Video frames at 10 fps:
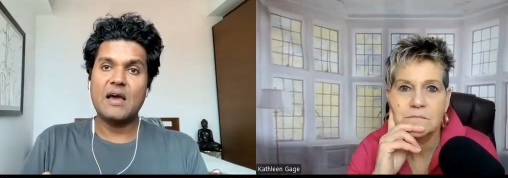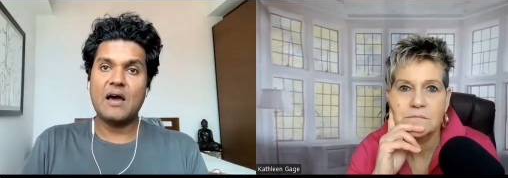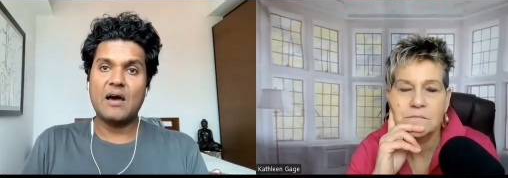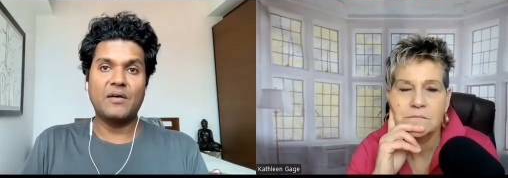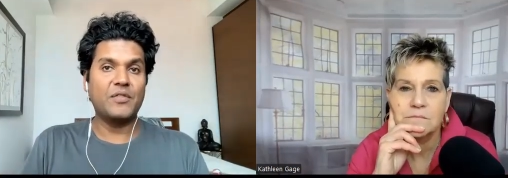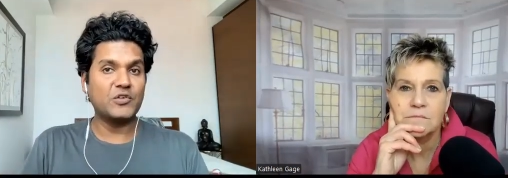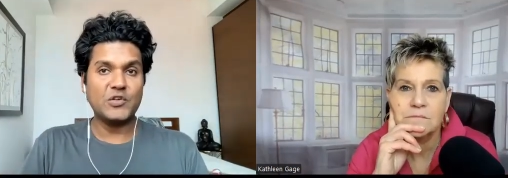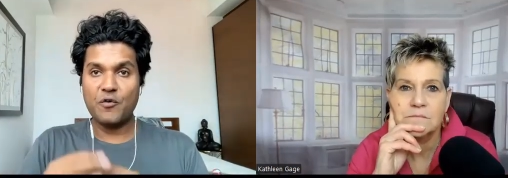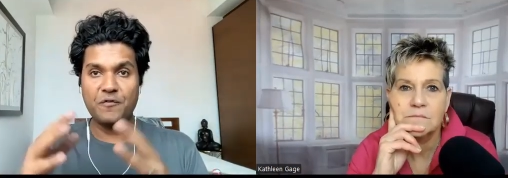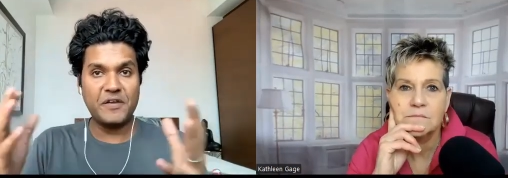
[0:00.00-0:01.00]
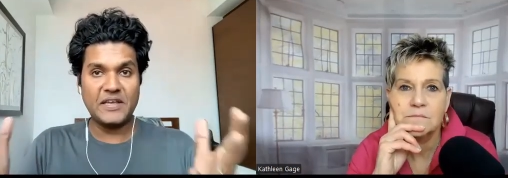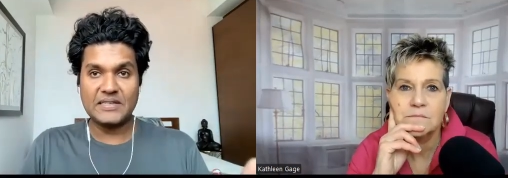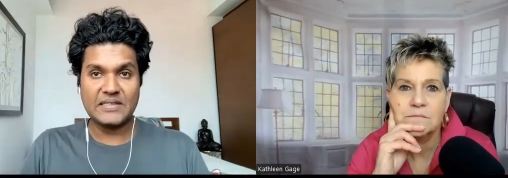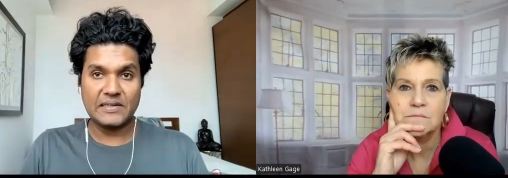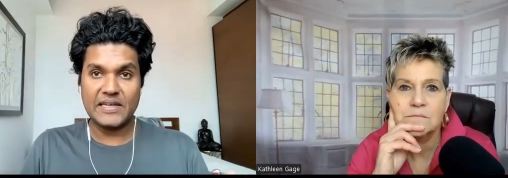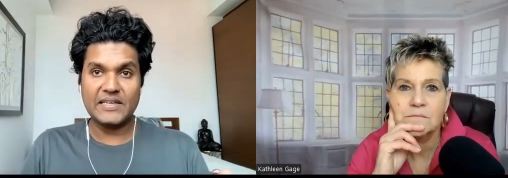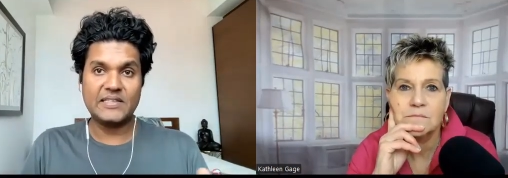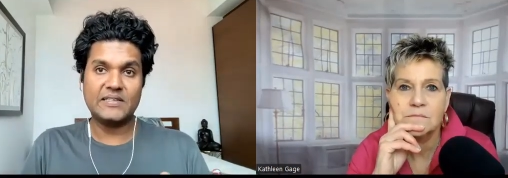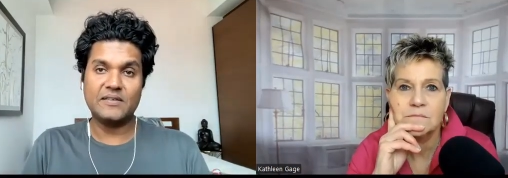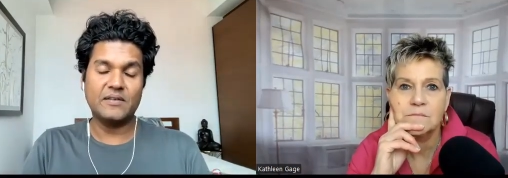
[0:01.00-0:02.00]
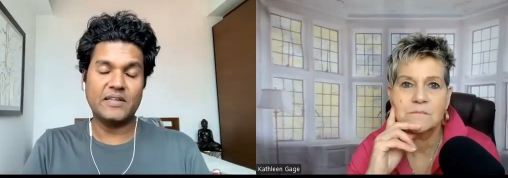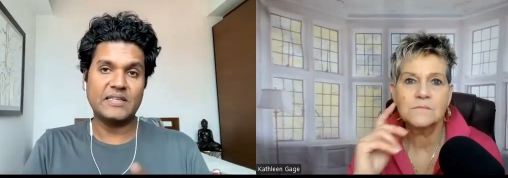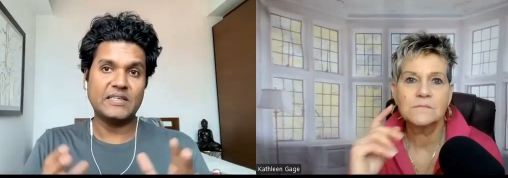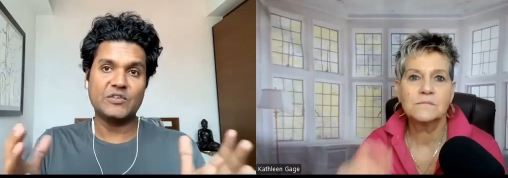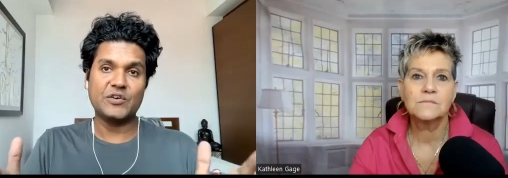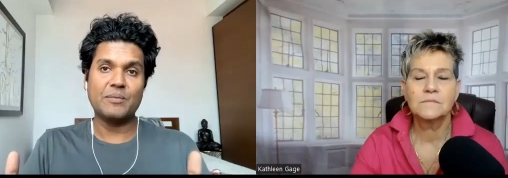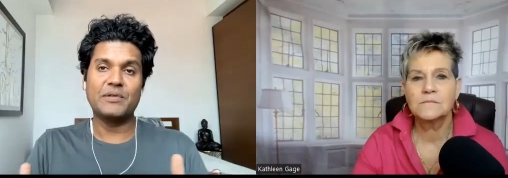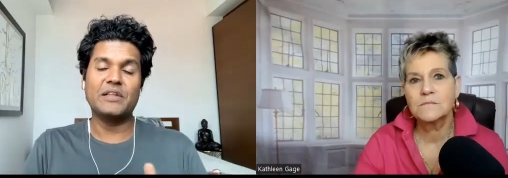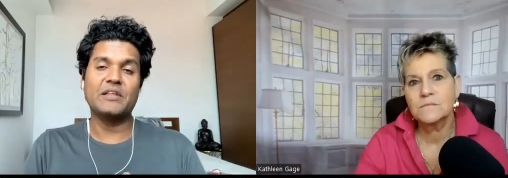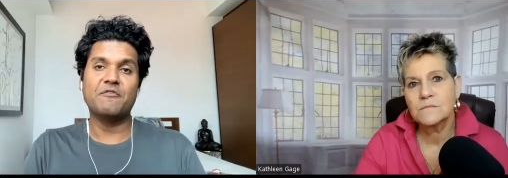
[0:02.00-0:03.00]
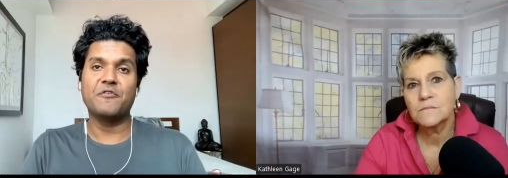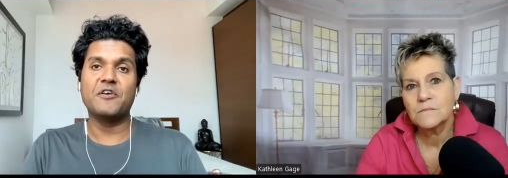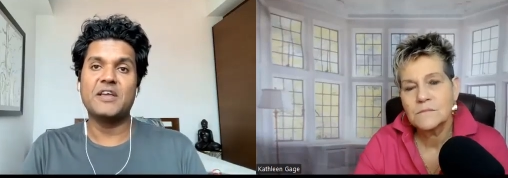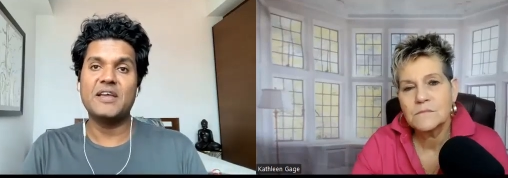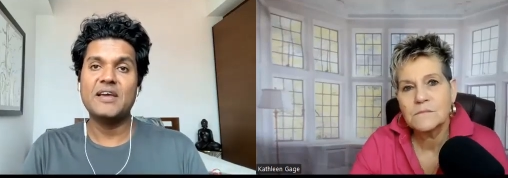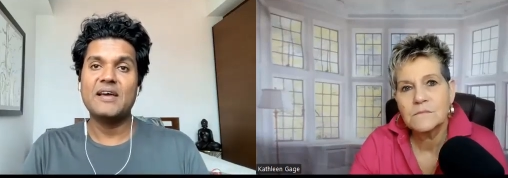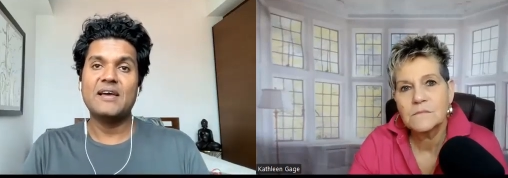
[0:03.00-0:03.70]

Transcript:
Speaker 1: uh, there's no fees to list listings are completely free